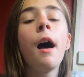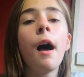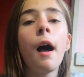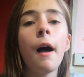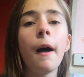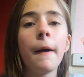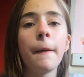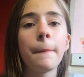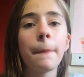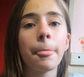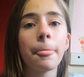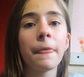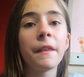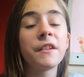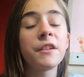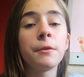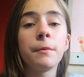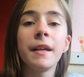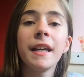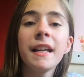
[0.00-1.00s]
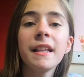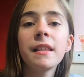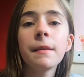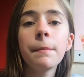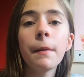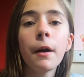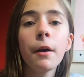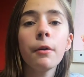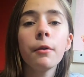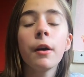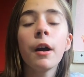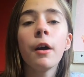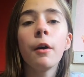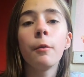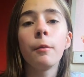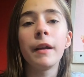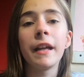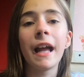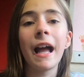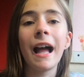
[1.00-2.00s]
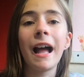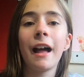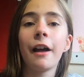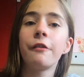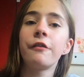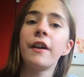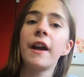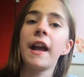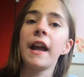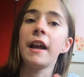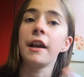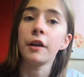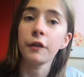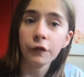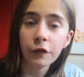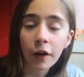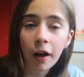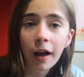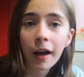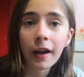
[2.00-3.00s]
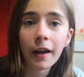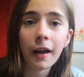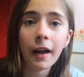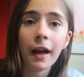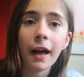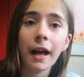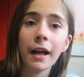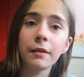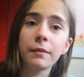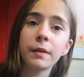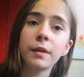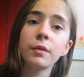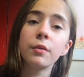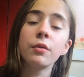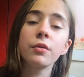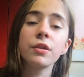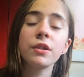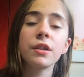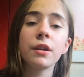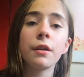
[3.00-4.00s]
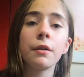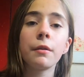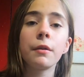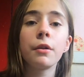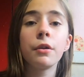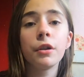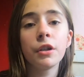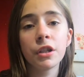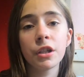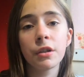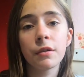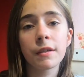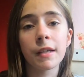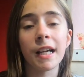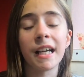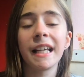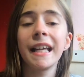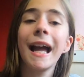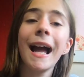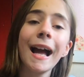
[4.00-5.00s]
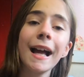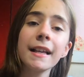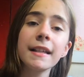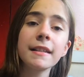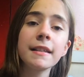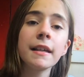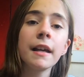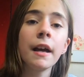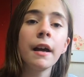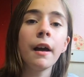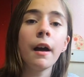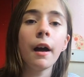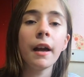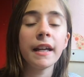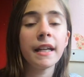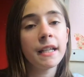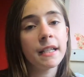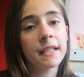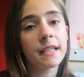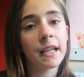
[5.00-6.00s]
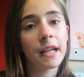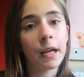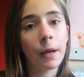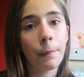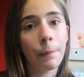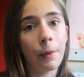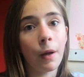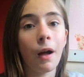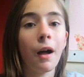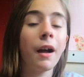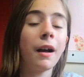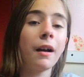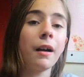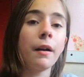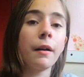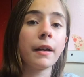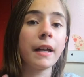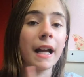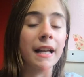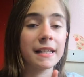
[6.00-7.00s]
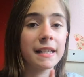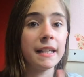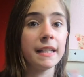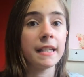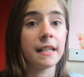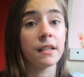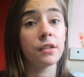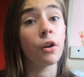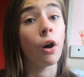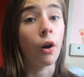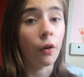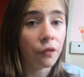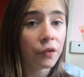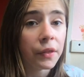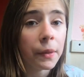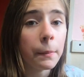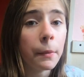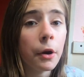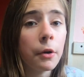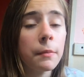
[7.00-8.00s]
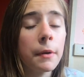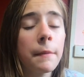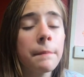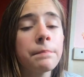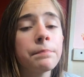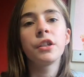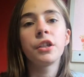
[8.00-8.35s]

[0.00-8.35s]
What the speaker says: To heat the boat, we have a fire, and we also could use our gas heating, but our gas heating's off at the moment.